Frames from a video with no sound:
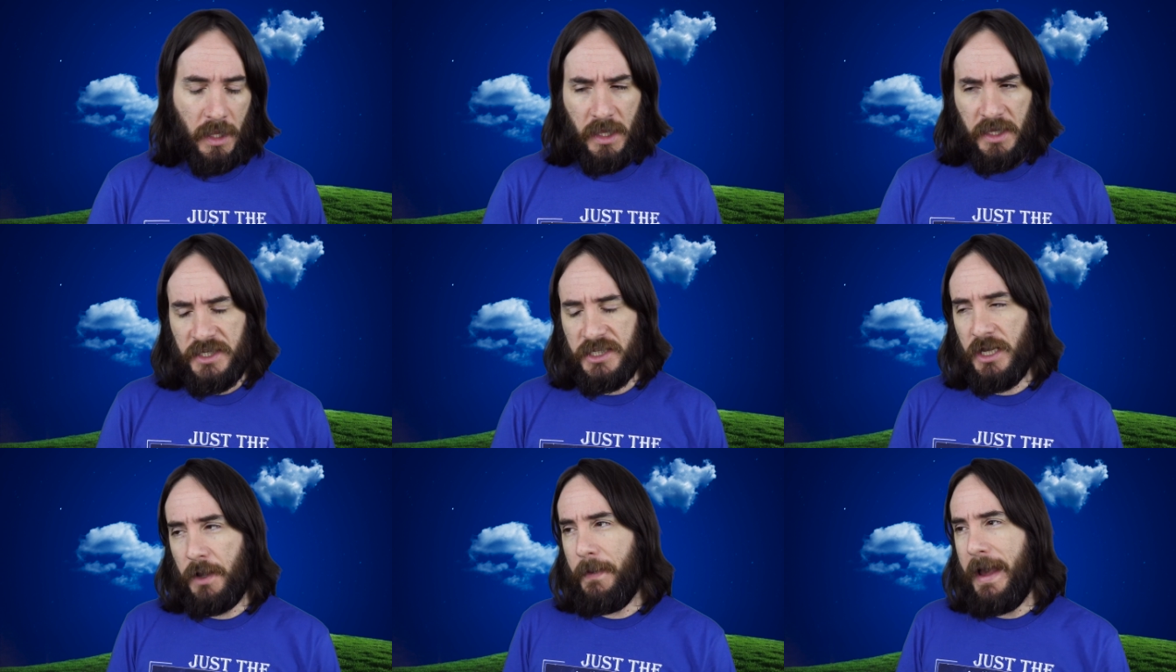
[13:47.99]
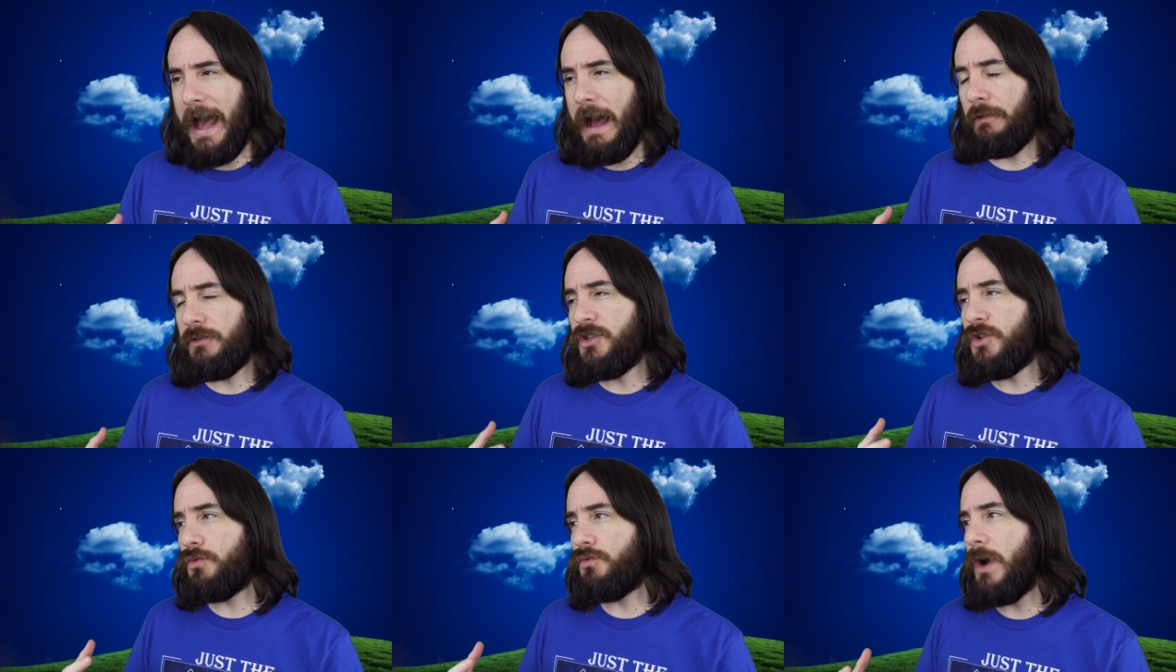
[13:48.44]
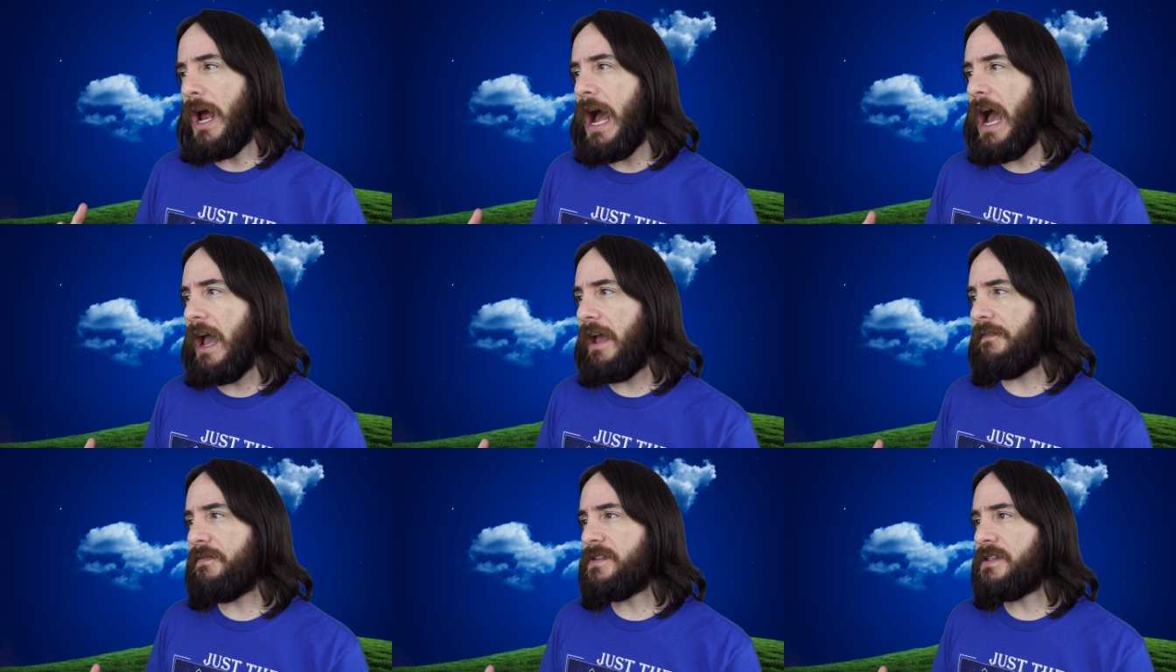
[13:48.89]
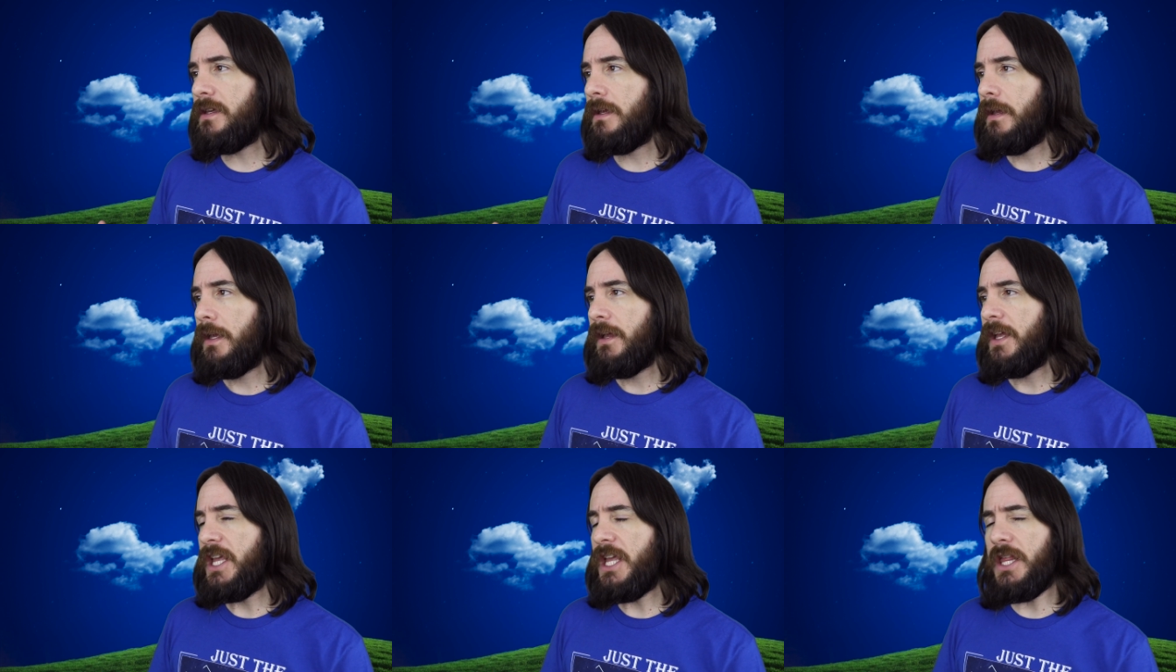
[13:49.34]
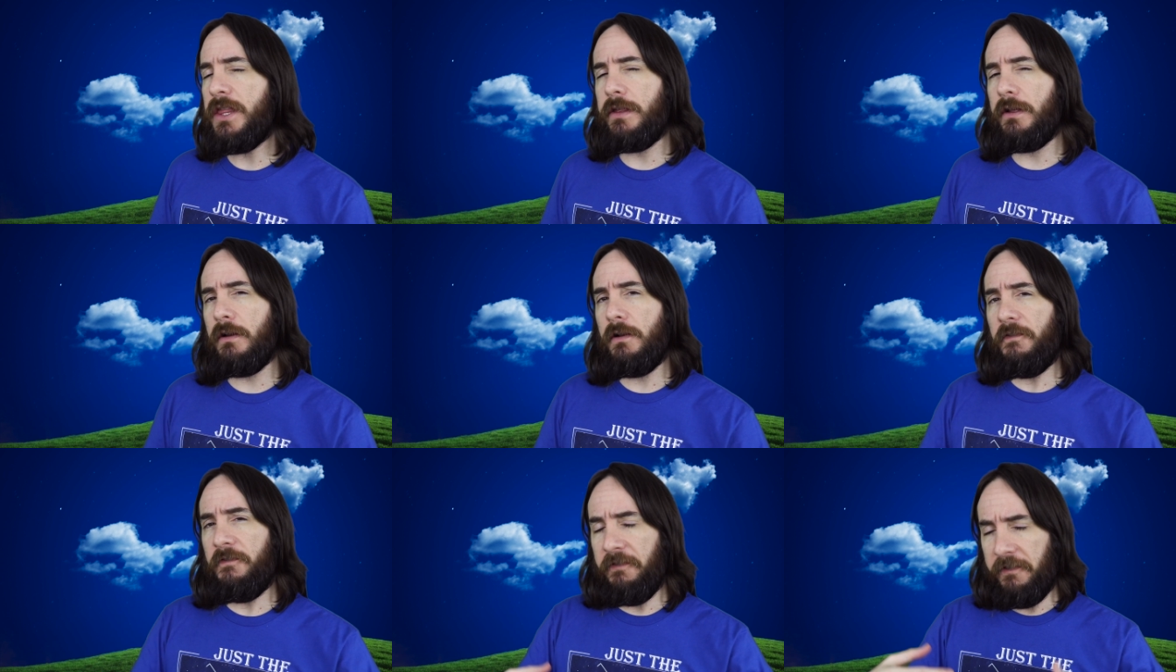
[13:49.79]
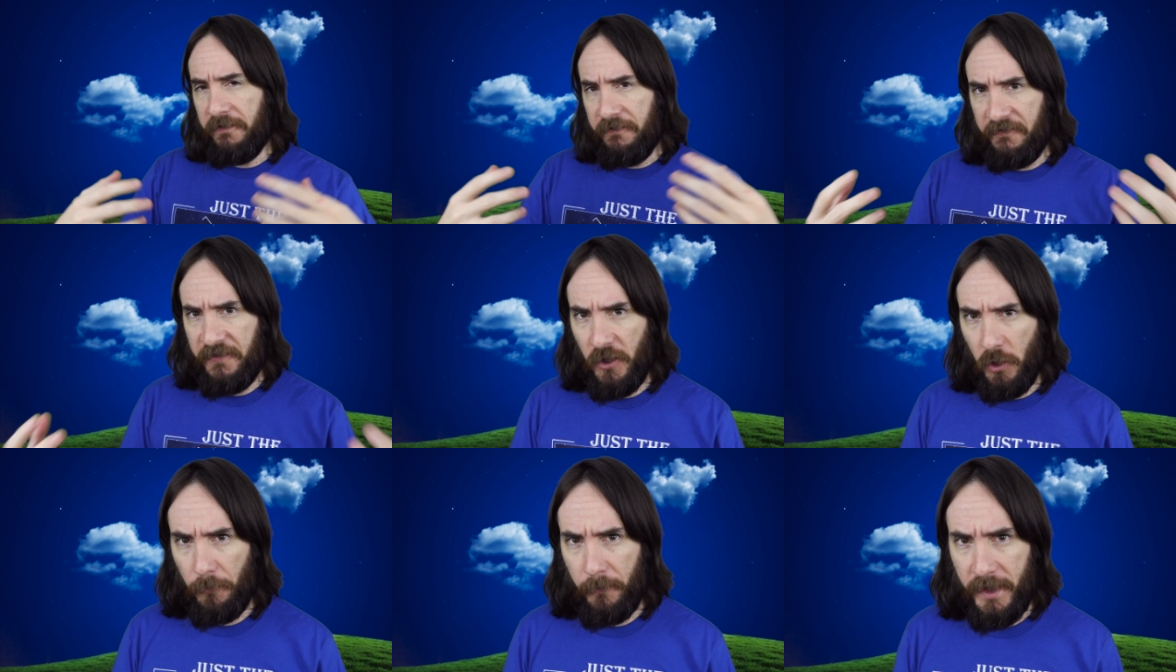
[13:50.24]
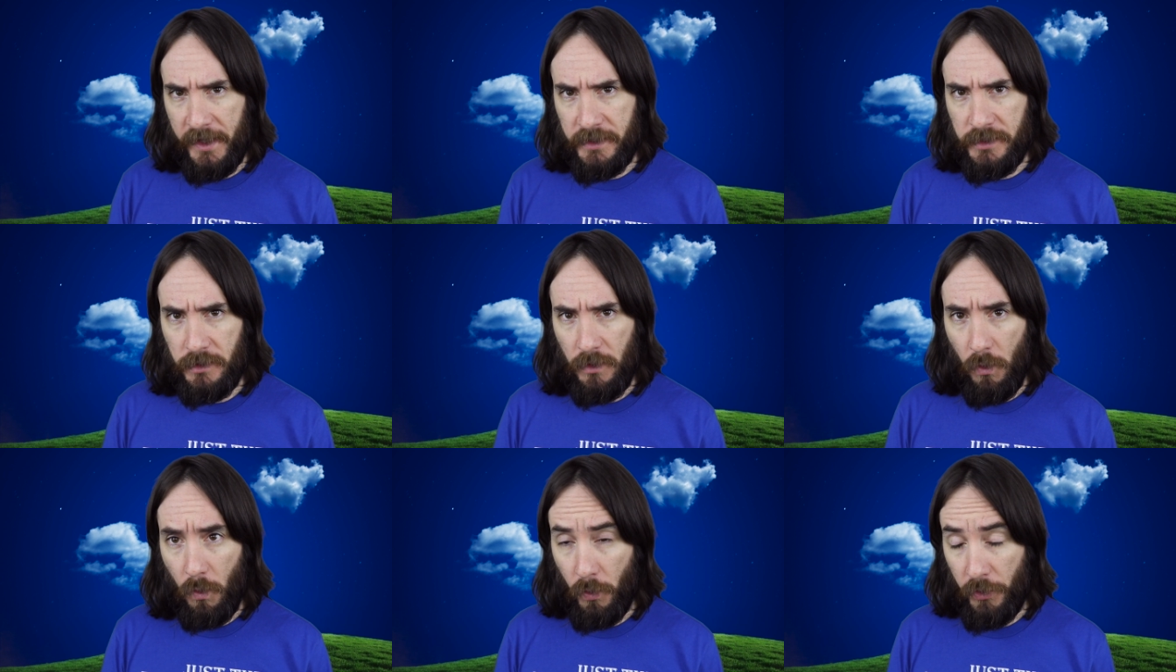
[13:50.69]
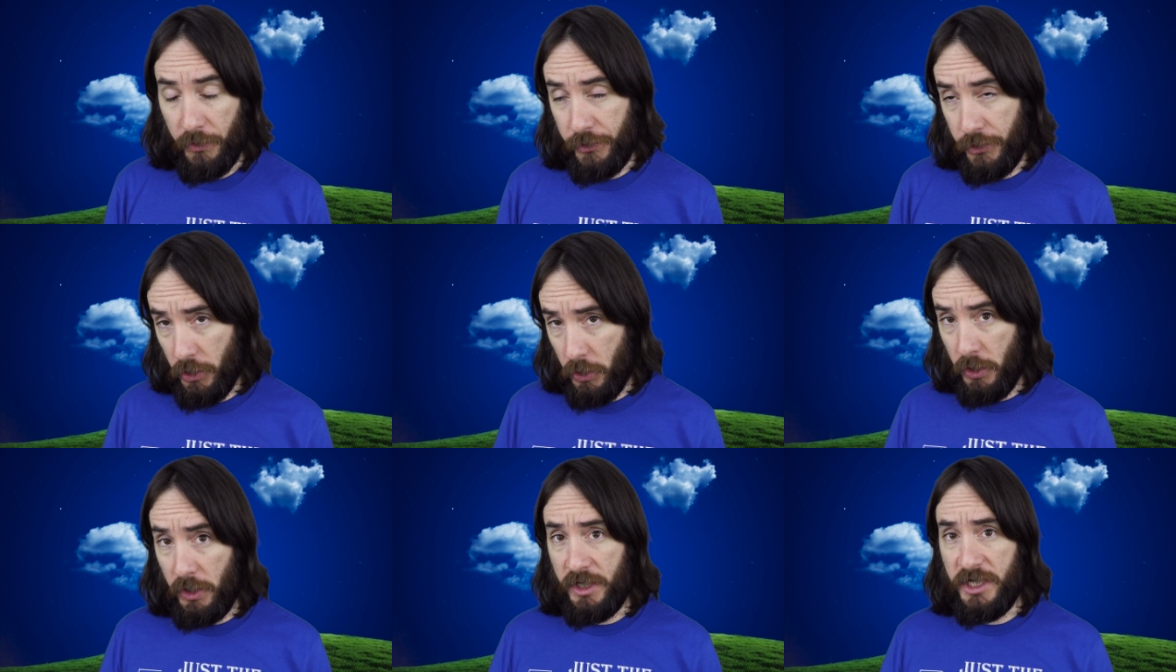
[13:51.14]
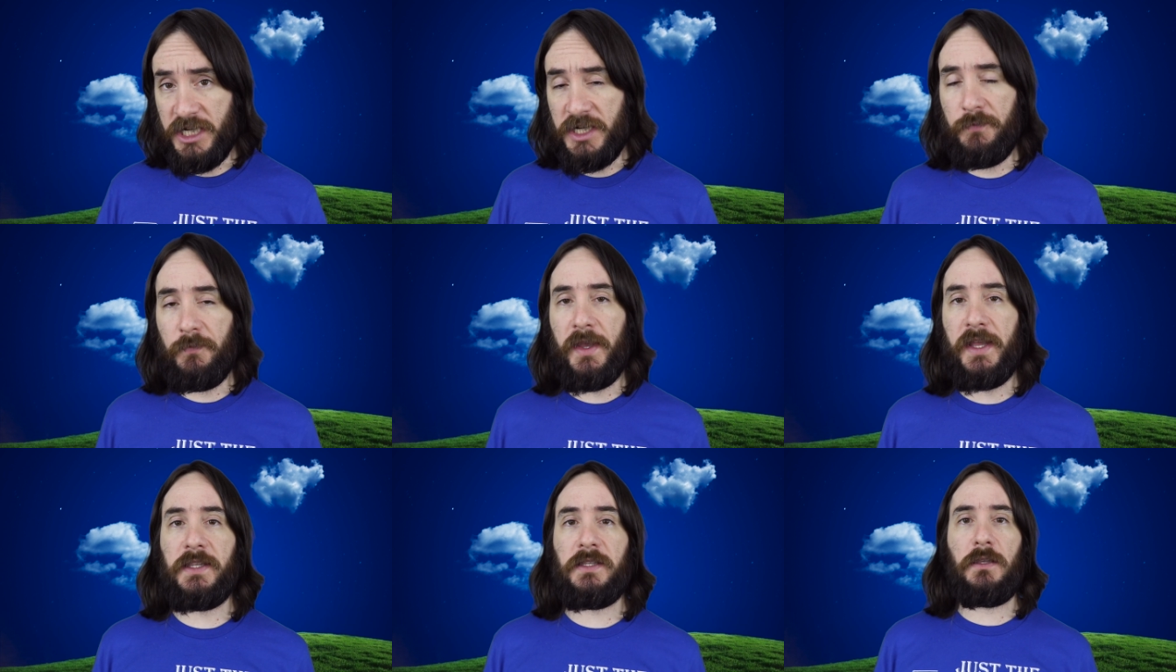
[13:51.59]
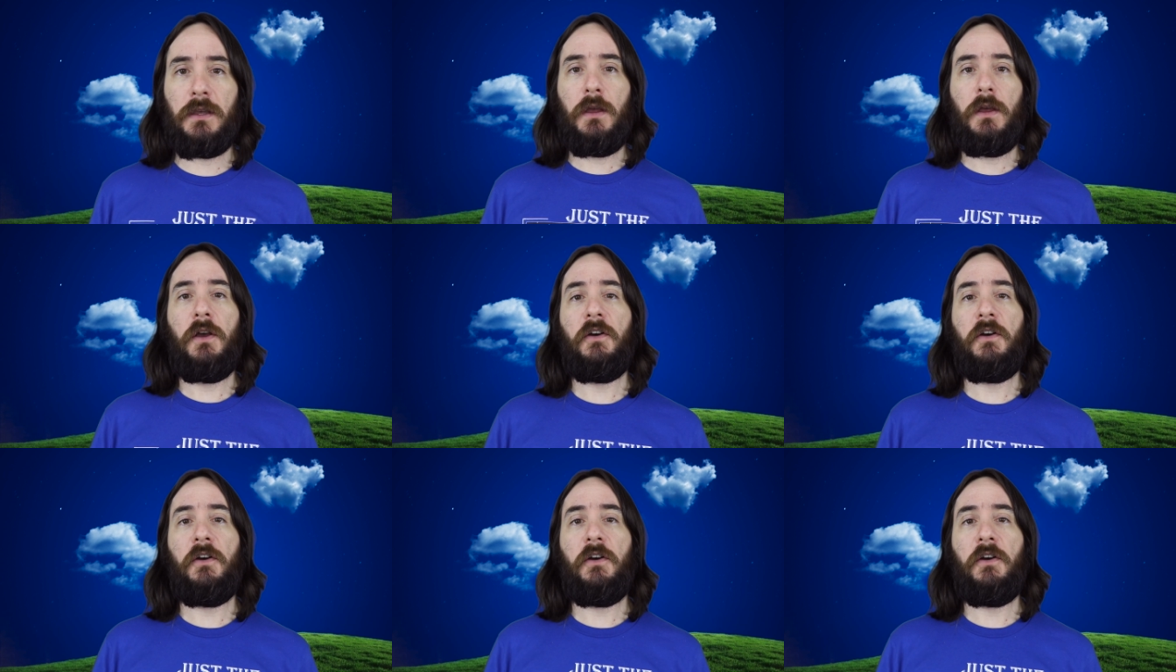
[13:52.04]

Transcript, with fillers: somehow derives either fulfillment or nourishment